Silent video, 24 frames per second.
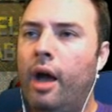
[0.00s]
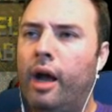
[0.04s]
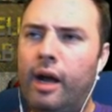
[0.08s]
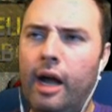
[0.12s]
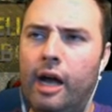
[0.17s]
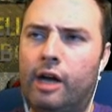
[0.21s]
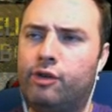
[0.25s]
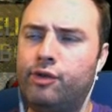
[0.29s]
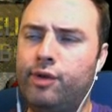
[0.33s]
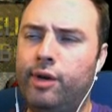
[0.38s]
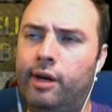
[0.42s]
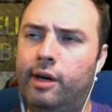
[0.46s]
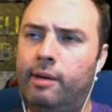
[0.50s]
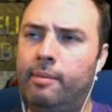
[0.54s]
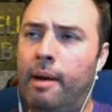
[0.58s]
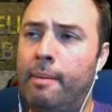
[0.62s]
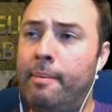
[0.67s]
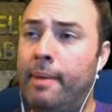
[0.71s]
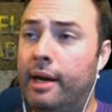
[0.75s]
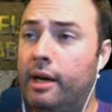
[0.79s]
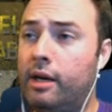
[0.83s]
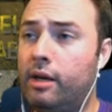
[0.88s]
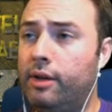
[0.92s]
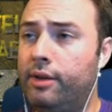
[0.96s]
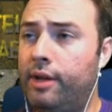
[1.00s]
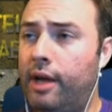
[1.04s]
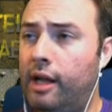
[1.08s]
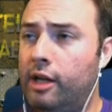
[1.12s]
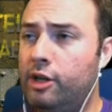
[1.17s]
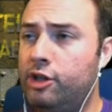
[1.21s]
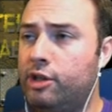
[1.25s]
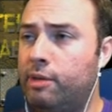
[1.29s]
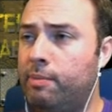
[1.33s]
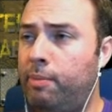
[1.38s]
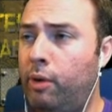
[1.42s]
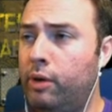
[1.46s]
Contrary to my medical
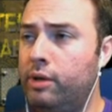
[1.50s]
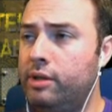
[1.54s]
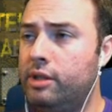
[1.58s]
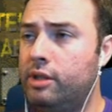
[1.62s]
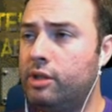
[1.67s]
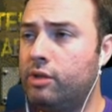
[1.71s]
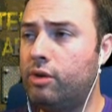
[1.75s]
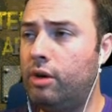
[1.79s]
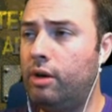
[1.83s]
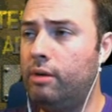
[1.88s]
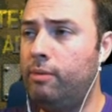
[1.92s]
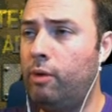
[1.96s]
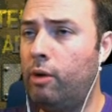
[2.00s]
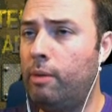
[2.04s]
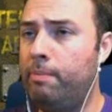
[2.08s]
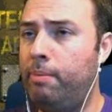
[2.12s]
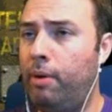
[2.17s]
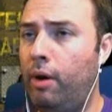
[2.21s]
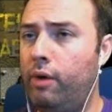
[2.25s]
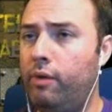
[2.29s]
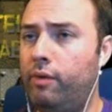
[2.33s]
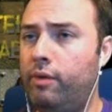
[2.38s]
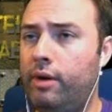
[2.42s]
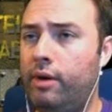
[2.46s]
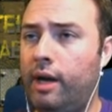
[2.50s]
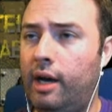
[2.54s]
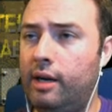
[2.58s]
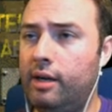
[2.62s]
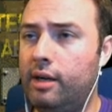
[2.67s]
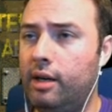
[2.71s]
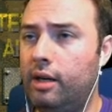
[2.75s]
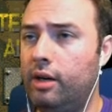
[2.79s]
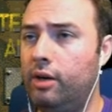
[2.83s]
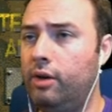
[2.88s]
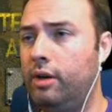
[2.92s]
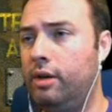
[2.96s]
knowledge, their poison has grown more potent,
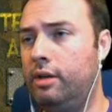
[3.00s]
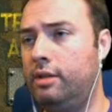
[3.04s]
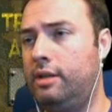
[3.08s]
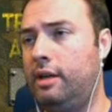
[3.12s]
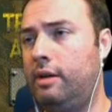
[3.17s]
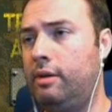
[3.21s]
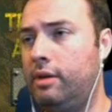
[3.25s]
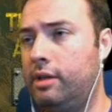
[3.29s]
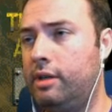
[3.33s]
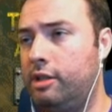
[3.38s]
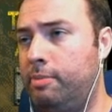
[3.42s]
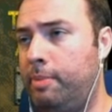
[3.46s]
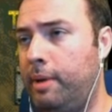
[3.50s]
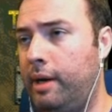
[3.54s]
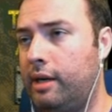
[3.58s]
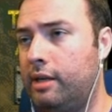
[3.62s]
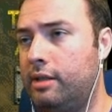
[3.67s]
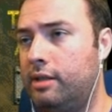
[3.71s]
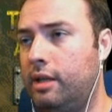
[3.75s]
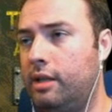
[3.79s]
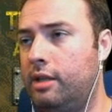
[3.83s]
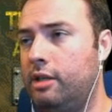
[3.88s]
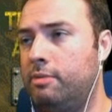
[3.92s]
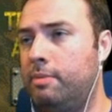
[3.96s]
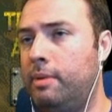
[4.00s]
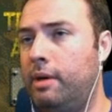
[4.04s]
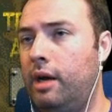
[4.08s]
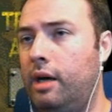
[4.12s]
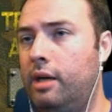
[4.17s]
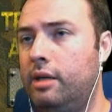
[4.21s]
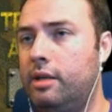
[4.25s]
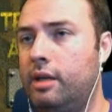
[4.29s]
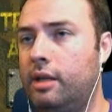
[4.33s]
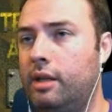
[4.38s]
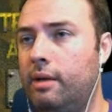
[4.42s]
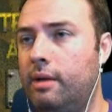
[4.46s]
not diluted as I would expect. Seth has been
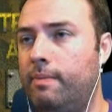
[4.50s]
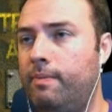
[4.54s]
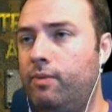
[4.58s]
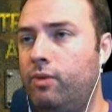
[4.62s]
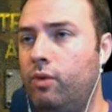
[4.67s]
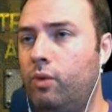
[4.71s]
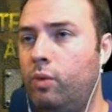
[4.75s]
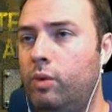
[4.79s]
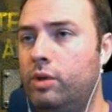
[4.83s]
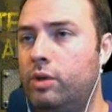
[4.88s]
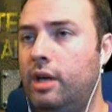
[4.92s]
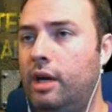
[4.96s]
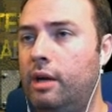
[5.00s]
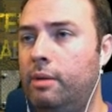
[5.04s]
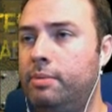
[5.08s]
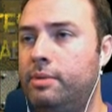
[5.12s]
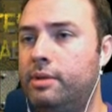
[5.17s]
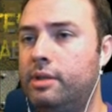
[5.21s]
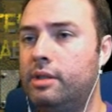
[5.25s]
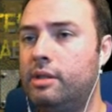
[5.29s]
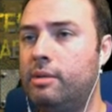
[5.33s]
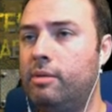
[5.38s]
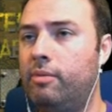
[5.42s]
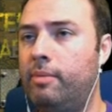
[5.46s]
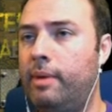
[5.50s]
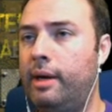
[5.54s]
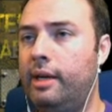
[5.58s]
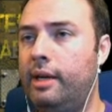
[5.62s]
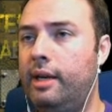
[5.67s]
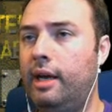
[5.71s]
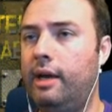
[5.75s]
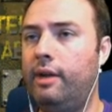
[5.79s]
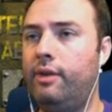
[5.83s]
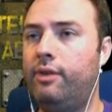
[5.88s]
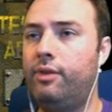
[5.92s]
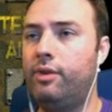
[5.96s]
hunting them, which helps some of my
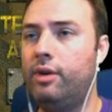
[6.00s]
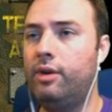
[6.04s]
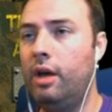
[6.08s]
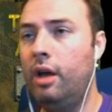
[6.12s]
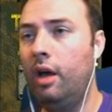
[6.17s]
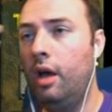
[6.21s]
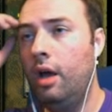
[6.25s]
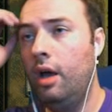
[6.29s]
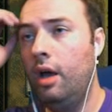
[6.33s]
test.